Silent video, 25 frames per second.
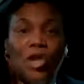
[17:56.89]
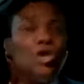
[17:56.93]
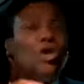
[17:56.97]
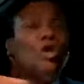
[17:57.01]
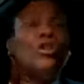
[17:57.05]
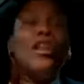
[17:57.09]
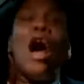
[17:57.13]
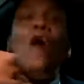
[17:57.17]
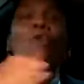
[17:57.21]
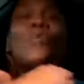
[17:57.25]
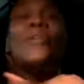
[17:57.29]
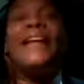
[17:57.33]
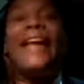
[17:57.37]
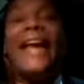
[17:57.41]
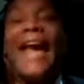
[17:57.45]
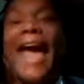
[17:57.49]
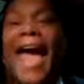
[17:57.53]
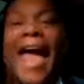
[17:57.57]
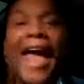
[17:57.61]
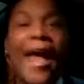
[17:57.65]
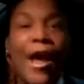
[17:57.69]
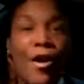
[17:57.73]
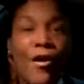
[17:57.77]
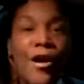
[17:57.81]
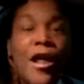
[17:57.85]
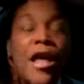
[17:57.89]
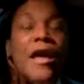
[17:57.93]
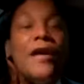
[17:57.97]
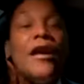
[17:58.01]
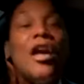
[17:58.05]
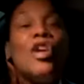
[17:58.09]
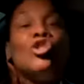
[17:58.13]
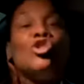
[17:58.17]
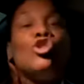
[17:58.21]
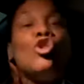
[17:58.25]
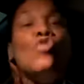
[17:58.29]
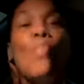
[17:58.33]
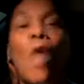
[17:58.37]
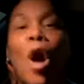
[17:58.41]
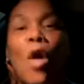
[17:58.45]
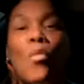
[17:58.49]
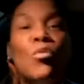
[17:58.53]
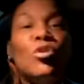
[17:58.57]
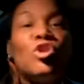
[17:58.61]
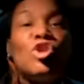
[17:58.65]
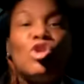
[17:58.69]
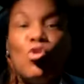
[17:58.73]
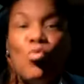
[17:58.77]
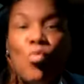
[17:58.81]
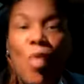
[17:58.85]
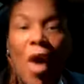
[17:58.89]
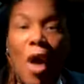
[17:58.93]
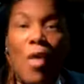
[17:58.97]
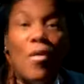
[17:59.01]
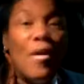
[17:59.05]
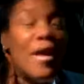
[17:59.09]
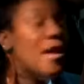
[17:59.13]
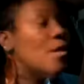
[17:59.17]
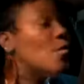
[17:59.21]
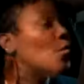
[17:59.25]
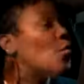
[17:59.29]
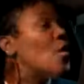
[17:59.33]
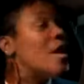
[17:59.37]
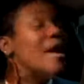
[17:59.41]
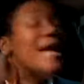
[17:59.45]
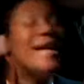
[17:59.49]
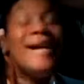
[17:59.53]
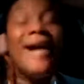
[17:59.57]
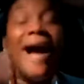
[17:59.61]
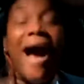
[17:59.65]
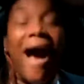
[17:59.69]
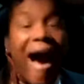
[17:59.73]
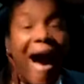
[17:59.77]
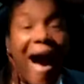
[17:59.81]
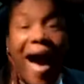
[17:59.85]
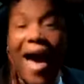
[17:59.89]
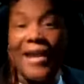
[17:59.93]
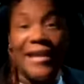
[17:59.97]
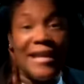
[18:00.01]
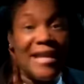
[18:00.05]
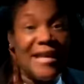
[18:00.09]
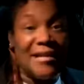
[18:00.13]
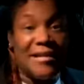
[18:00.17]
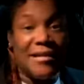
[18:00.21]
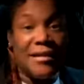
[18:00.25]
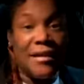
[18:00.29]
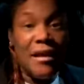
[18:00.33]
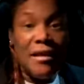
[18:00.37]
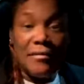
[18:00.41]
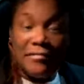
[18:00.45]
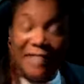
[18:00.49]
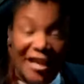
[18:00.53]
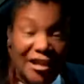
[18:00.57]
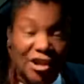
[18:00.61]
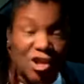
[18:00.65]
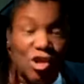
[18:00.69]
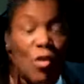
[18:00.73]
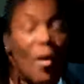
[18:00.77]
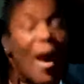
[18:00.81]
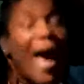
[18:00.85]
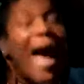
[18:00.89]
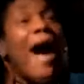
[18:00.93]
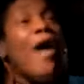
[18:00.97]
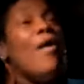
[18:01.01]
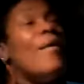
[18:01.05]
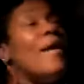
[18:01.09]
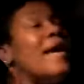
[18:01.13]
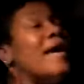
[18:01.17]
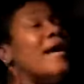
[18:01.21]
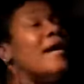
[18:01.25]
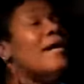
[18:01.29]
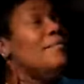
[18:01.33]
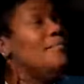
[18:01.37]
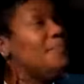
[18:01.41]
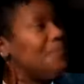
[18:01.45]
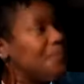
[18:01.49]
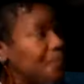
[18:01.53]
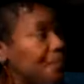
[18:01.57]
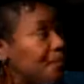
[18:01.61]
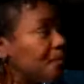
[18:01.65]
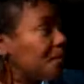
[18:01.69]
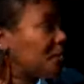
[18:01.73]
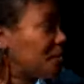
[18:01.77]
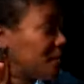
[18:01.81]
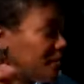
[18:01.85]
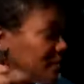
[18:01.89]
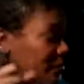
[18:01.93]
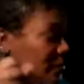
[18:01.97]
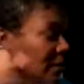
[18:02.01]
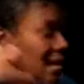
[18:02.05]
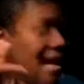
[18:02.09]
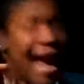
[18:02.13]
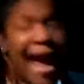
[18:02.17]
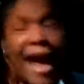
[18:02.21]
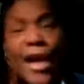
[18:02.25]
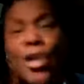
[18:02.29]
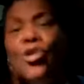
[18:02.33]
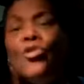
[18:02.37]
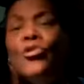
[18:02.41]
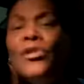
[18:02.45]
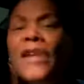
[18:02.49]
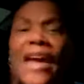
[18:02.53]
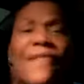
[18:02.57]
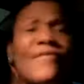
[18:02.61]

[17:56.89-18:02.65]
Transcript: You don't care because you want what you want, regardless that you out here and you